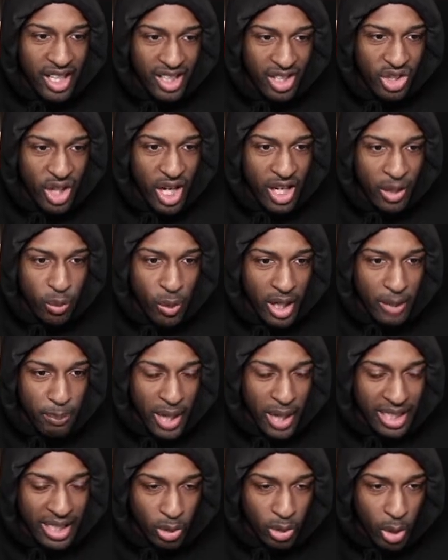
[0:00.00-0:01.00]
You tried to run
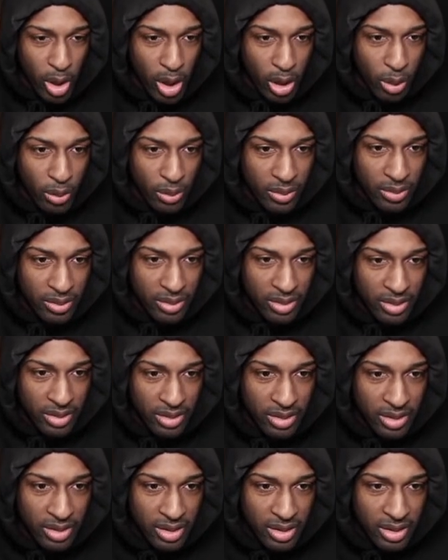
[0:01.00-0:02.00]
back through.
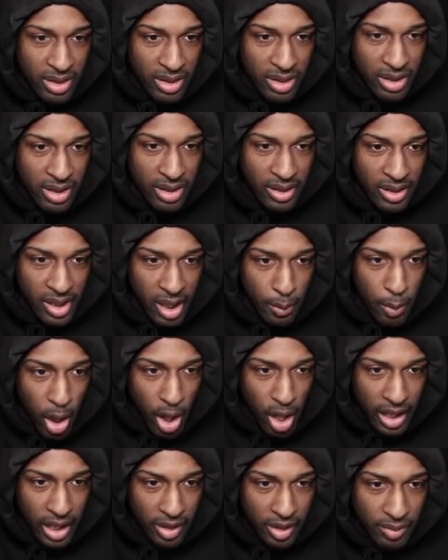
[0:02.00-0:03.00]
Come
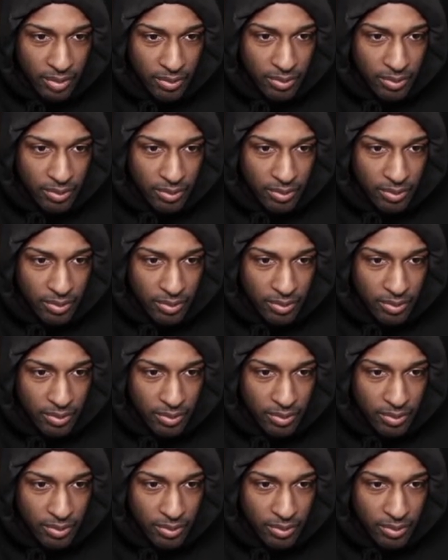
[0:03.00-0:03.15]
on.